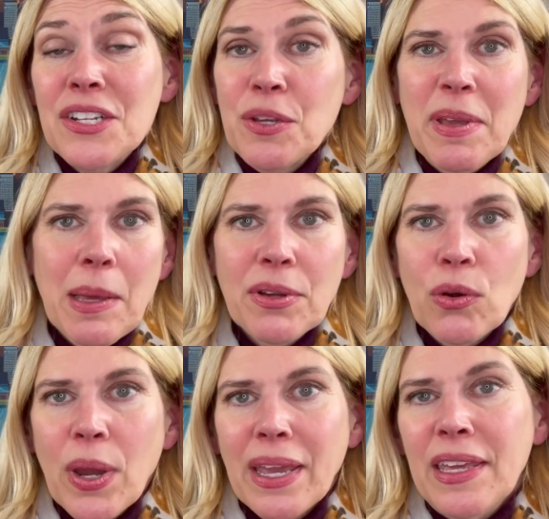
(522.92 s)
to pick up a
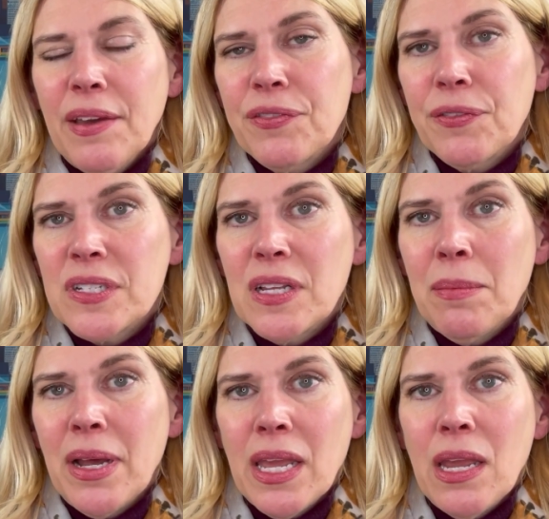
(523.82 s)
quick gift for
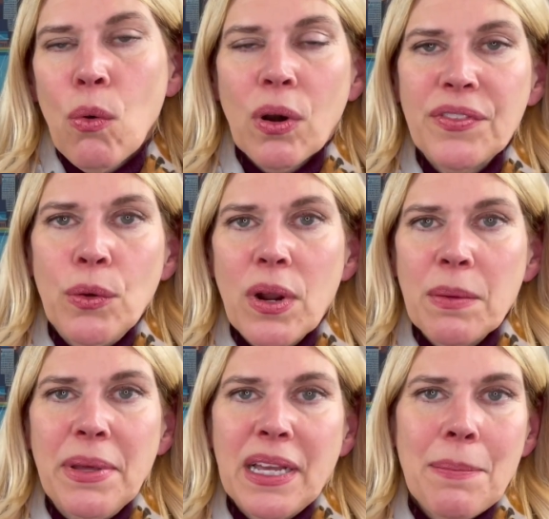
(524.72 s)
somebody, or if you want
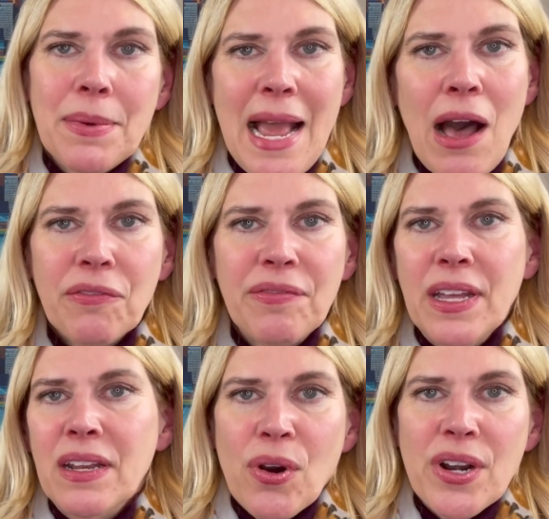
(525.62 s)
to pick up an
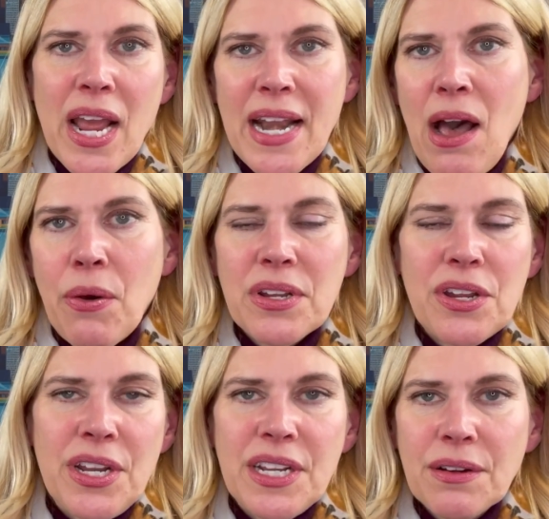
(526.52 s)
outfit or a night out
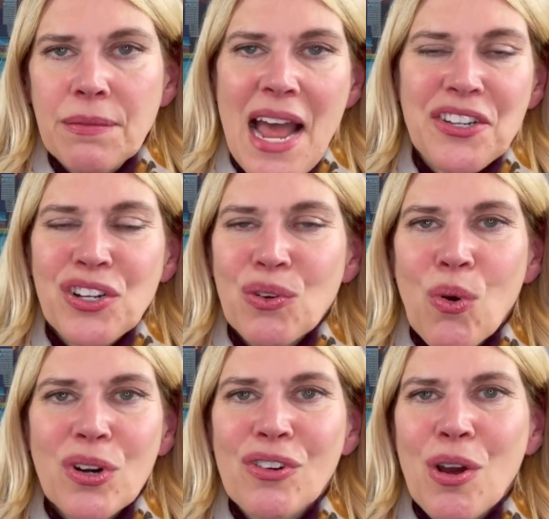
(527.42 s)
you need to add to your
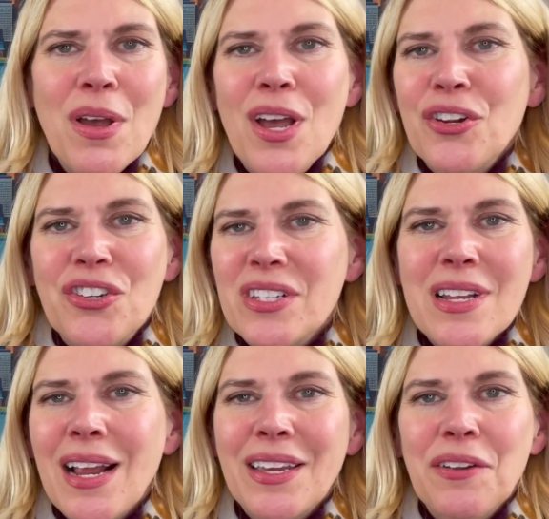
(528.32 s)
wardrobe, you're just
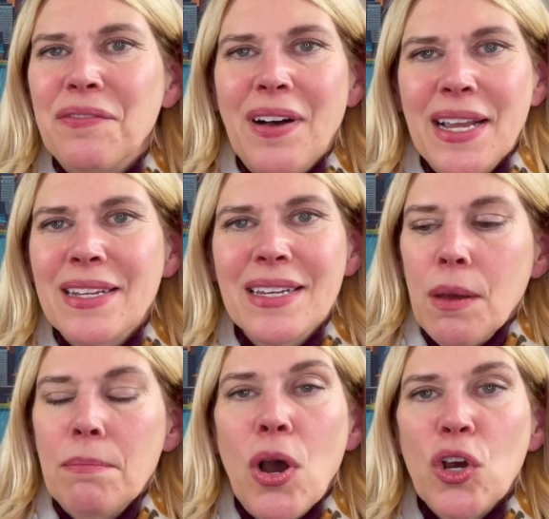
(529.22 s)
not going to find it.
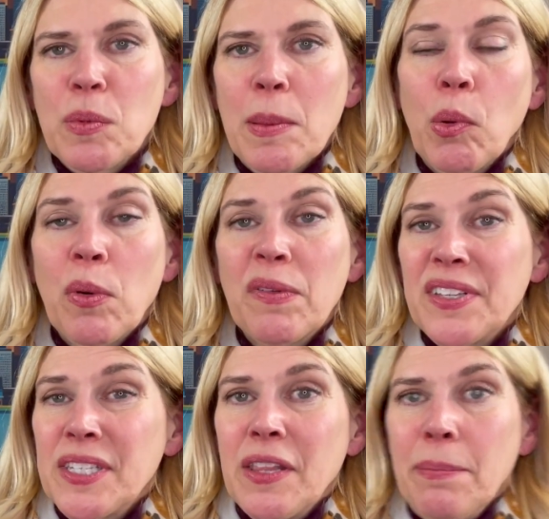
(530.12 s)
Most people will visit